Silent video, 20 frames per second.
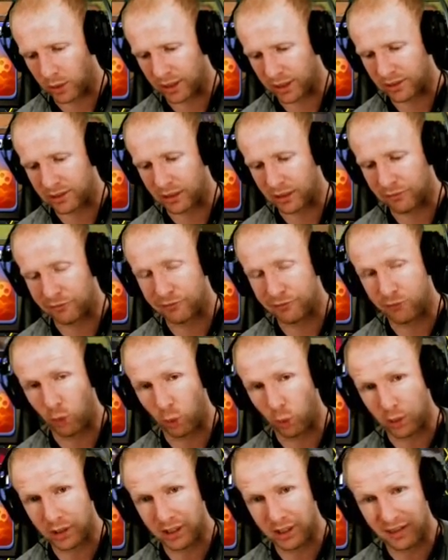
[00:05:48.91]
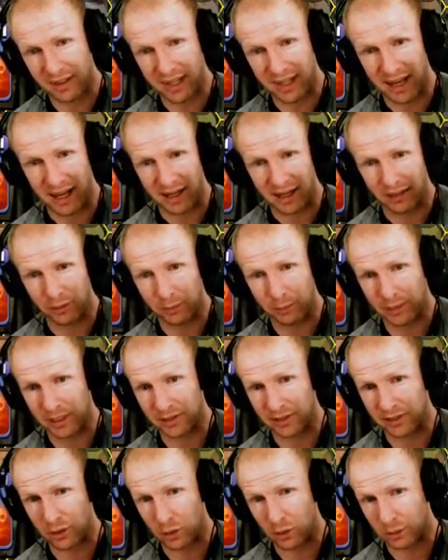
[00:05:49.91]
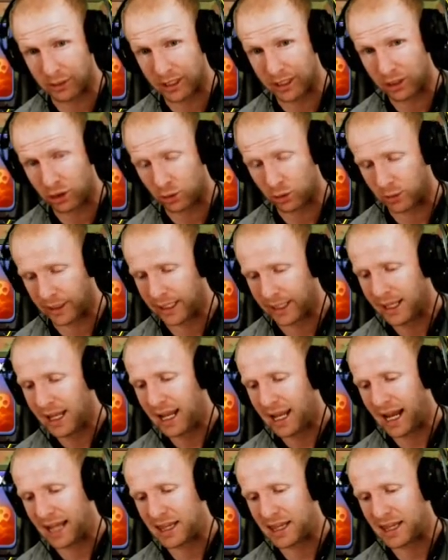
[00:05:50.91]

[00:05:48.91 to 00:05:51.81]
We're gonna send 4 to the cannons because they normally need 3,